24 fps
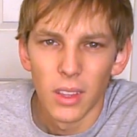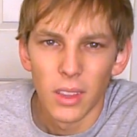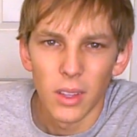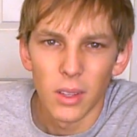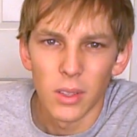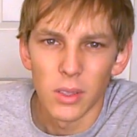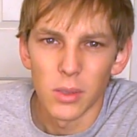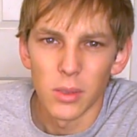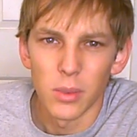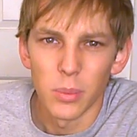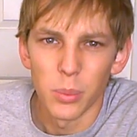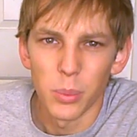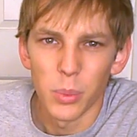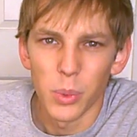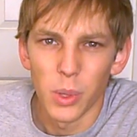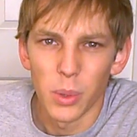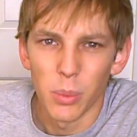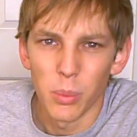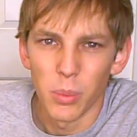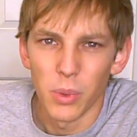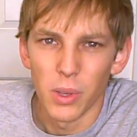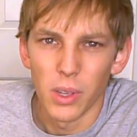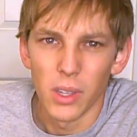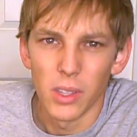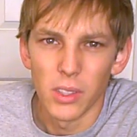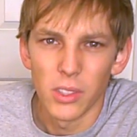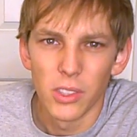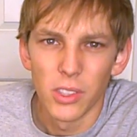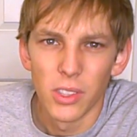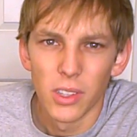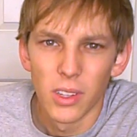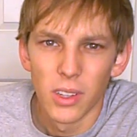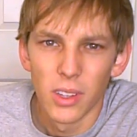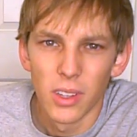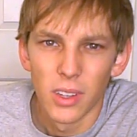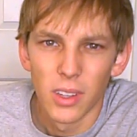That was a bit
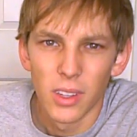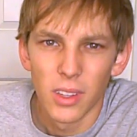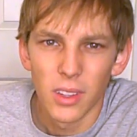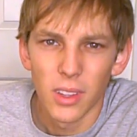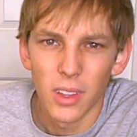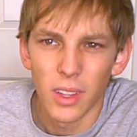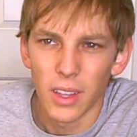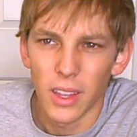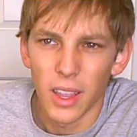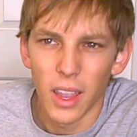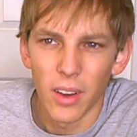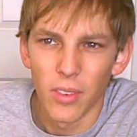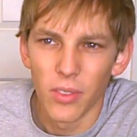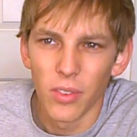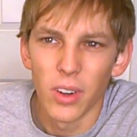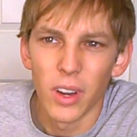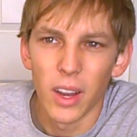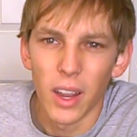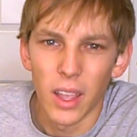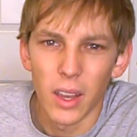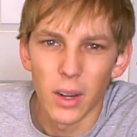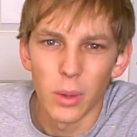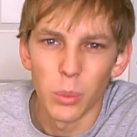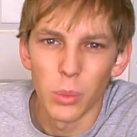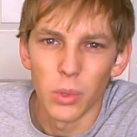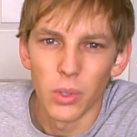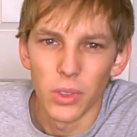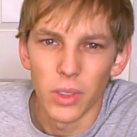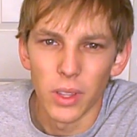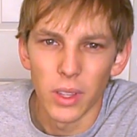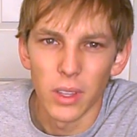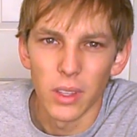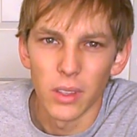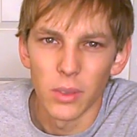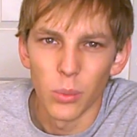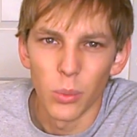much. Like, every animal,
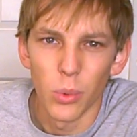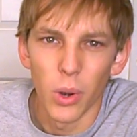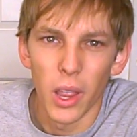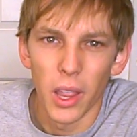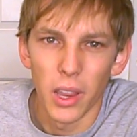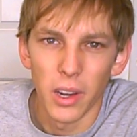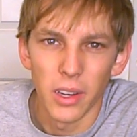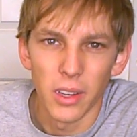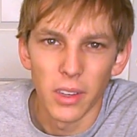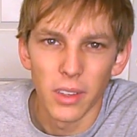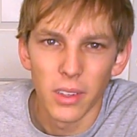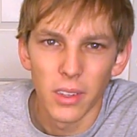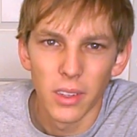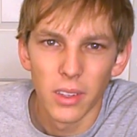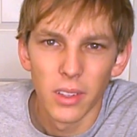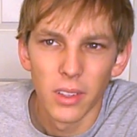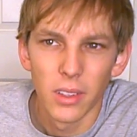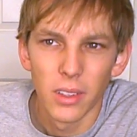they could ride it